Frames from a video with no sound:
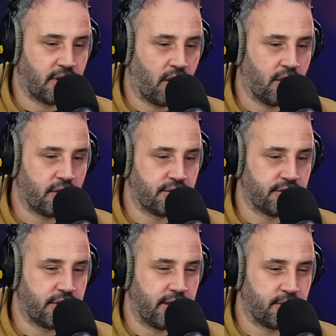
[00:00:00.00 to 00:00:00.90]
Tuesday
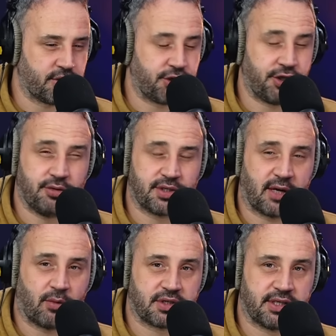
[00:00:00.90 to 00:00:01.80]
morning,
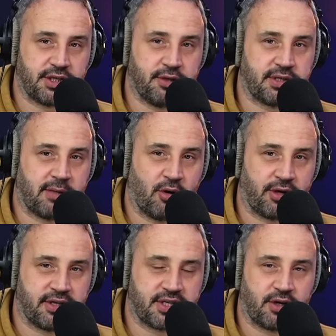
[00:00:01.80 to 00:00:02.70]

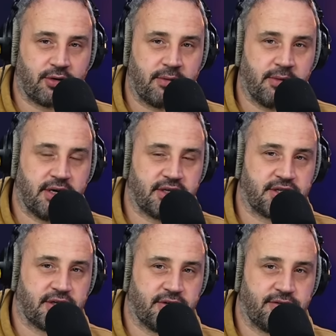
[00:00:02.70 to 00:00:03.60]
the story
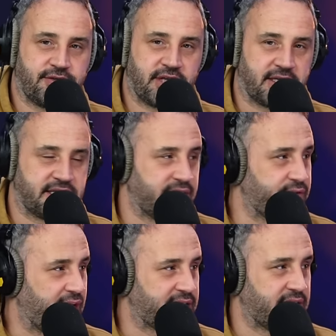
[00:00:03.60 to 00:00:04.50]
emerged of
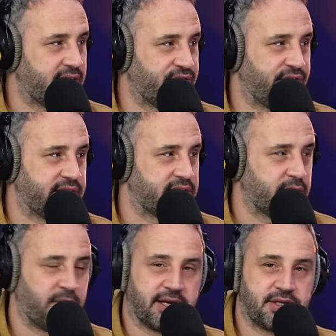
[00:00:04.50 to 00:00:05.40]
Chancery asking the fans to
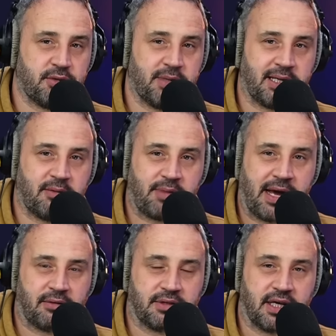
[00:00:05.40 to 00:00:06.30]
pay a £2 million
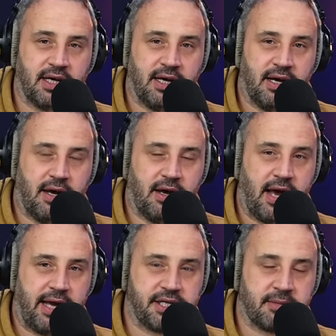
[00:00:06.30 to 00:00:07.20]

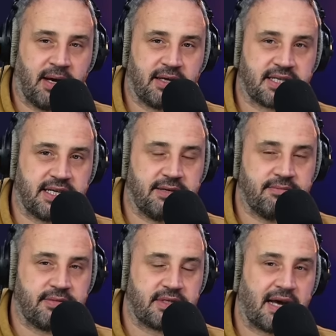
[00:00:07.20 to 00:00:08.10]
HMRC
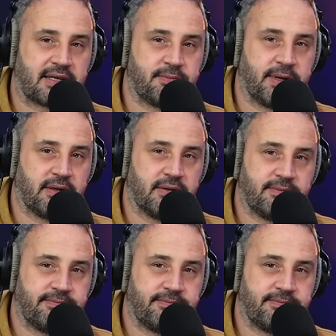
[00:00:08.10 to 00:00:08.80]
tax bill.